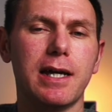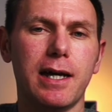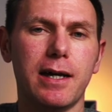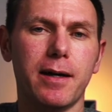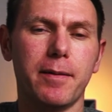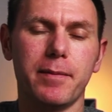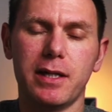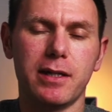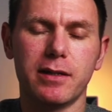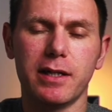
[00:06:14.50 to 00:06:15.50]

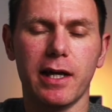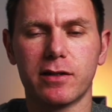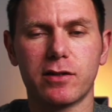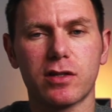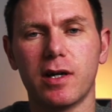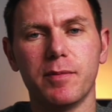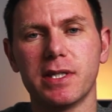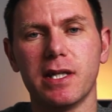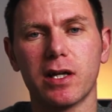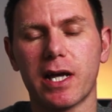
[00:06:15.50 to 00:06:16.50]
and yeah, it just
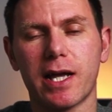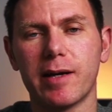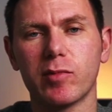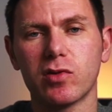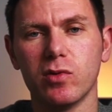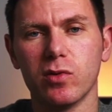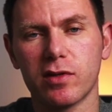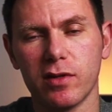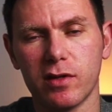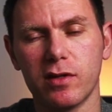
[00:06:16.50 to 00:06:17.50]
comes in like a camera source,
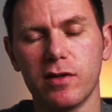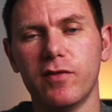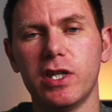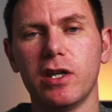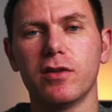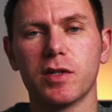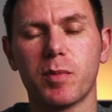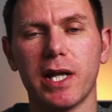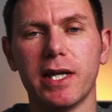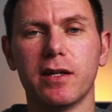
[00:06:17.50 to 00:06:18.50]
the video that's
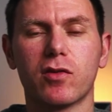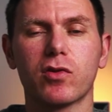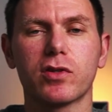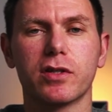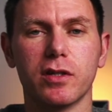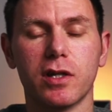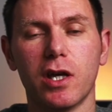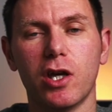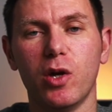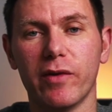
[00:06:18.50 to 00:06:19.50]
playing across to
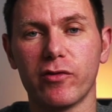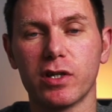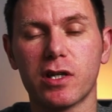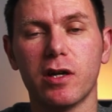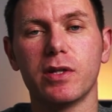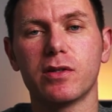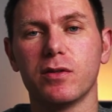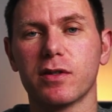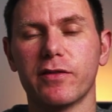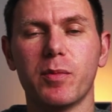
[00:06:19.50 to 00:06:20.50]
whoever it's going
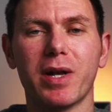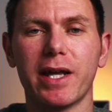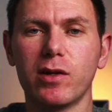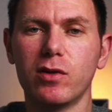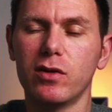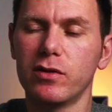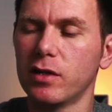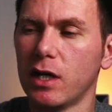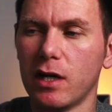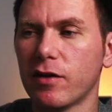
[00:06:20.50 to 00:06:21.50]
to. So if you're playing it
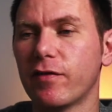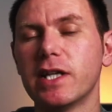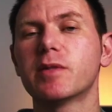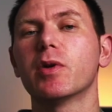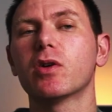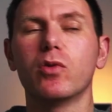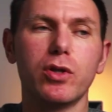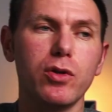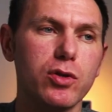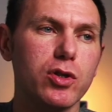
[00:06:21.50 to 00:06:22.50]
on Facebook or
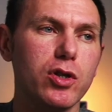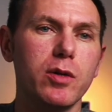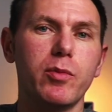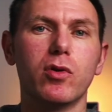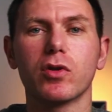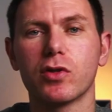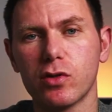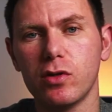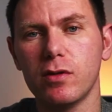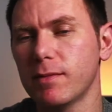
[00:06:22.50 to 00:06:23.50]
YouTube or on
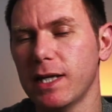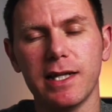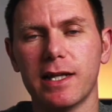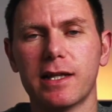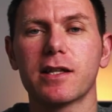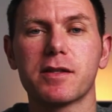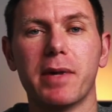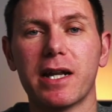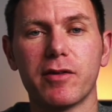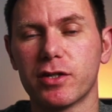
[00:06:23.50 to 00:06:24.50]
Zoom, it doesn't
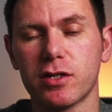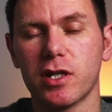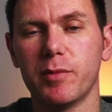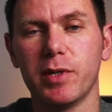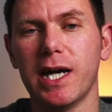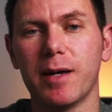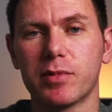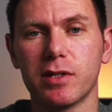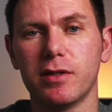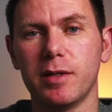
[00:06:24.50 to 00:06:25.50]
matter, it's just going to be
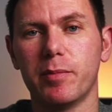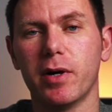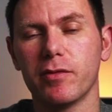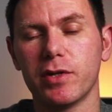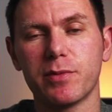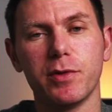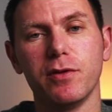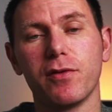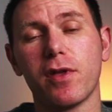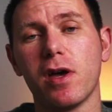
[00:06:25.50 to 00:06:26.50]
absolutely buttery smooth.